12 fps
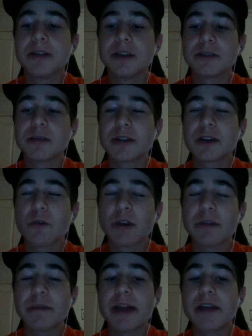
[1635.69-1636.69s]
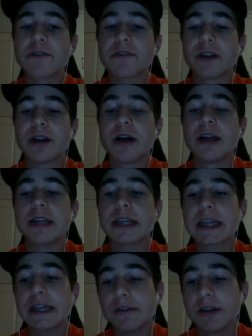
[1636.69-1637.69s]
So I'm gonna go Winnipeg for
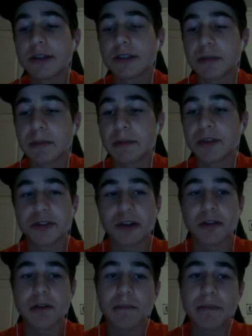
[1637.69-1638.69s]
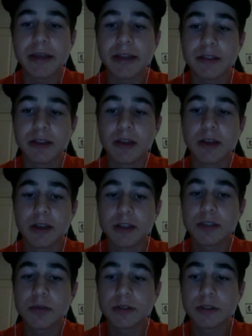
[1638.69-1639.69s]
Nick Ehlers and maybe a 3rd round pick to
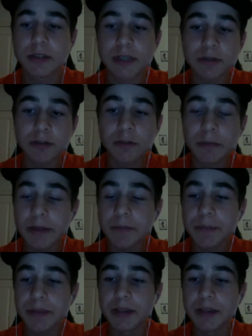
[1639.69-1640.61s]
sweeten the deal a little bit.